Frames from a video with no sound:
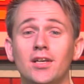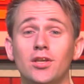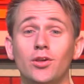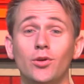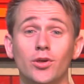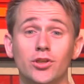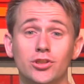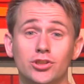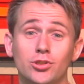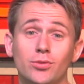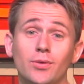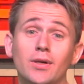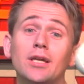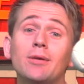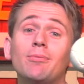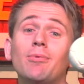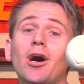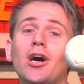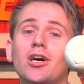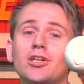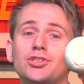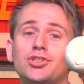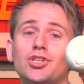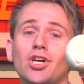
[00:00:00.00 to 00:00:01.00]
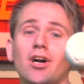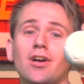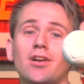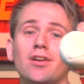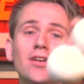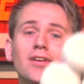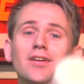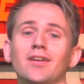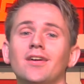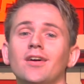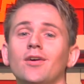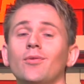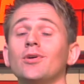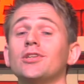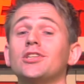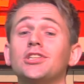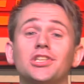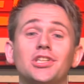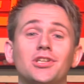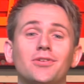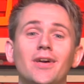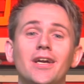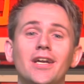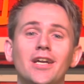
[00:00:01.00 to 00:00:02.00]
You're a 3-ball juggler, which
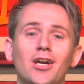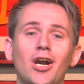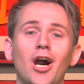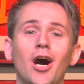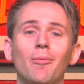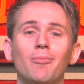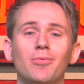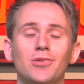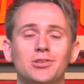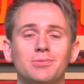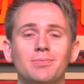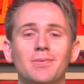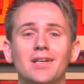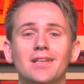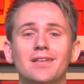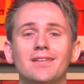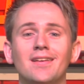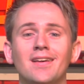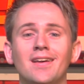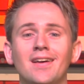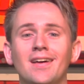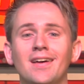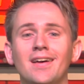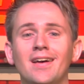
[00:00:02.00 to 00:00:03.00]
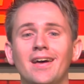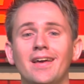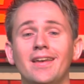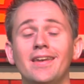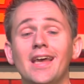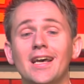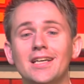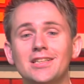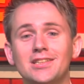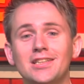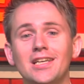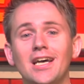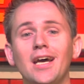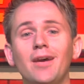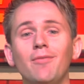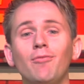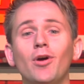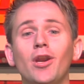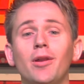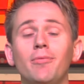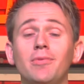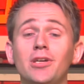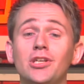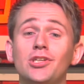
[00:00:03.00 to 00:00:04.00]
is a great accomplishment. Next time
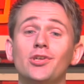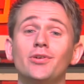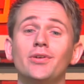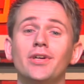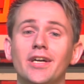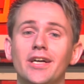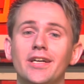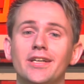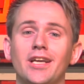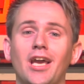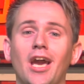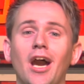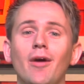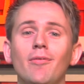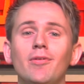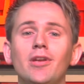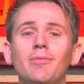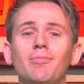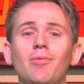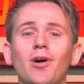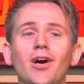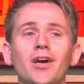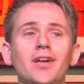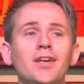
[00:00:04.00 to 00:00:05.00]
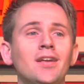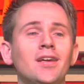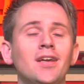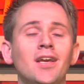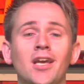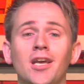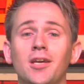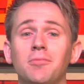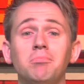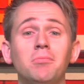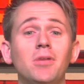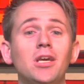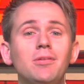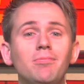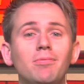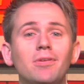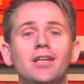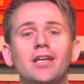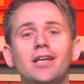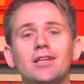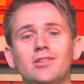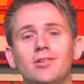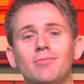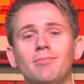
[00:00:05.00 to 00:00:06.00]
when I meet you here at the Comedy Barn, meet me
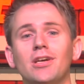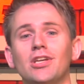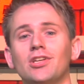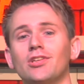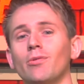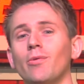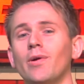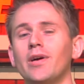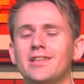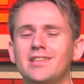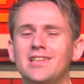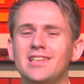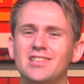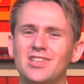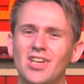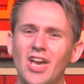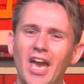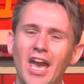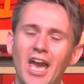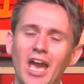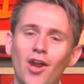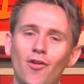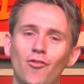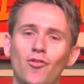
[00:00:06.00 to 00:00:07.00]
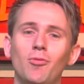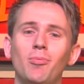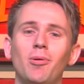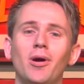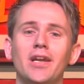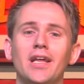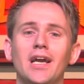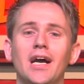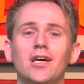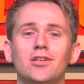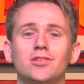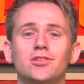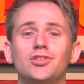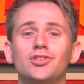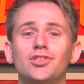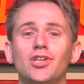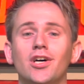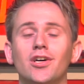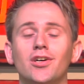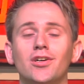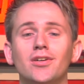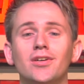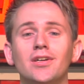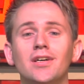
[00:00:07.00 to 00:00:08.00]
in intermission where I teach everybody how to
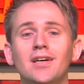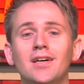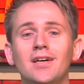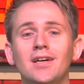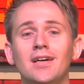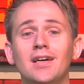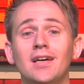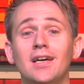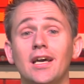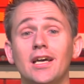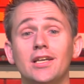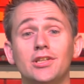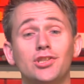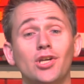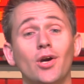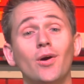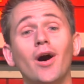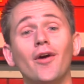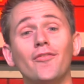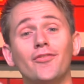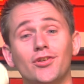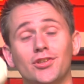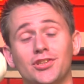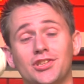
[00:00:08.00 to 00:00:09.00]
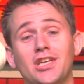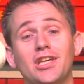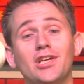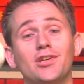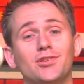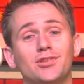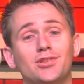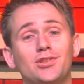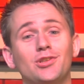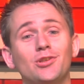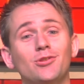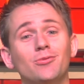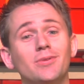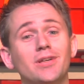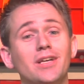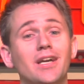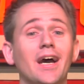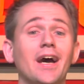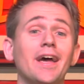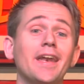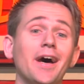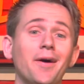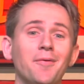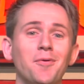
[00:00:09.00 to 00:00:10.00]
juggle and show off your skills to me,
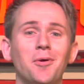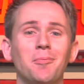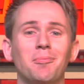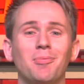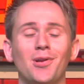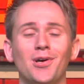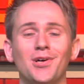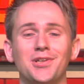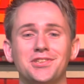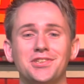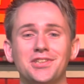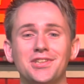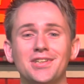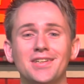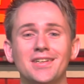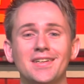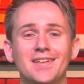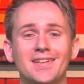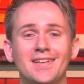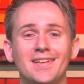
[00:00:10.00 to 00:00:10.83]
and I will applaud you.